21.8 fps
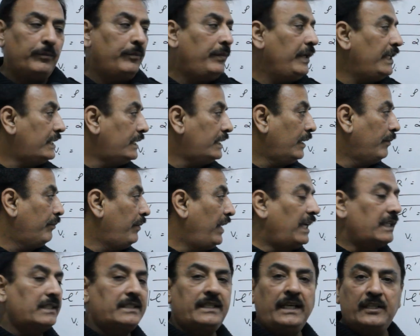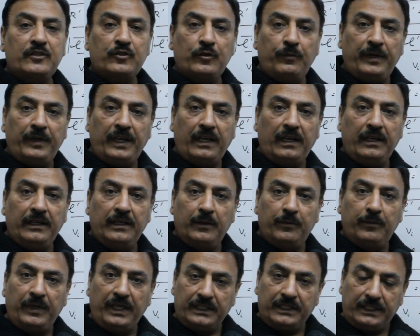Basic maths has to be
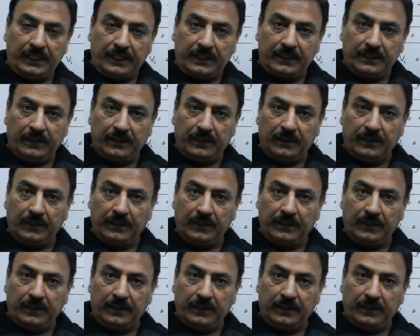clear, basic